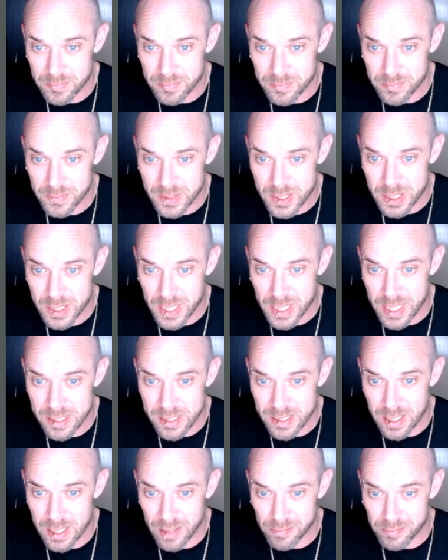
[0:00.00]
skinned
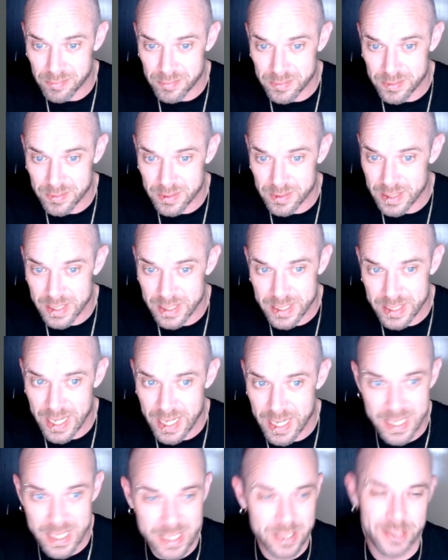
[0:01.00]
enough.
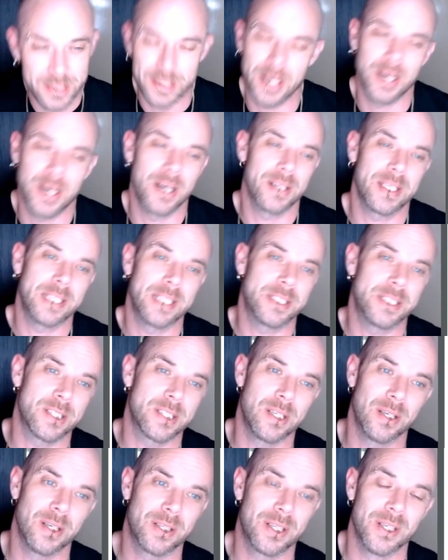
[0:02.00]
Yeah, they just
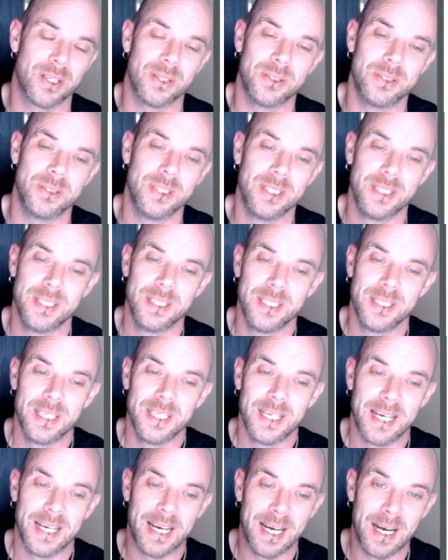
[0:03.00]
look cool.
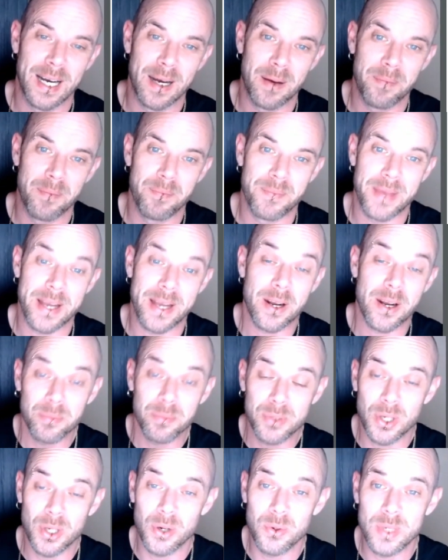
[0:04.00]
And I'm
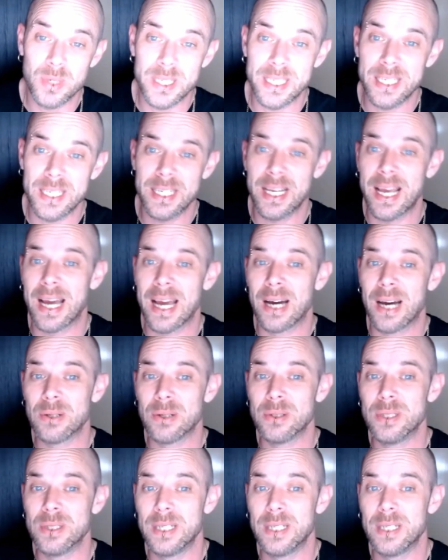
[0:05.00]
calling it now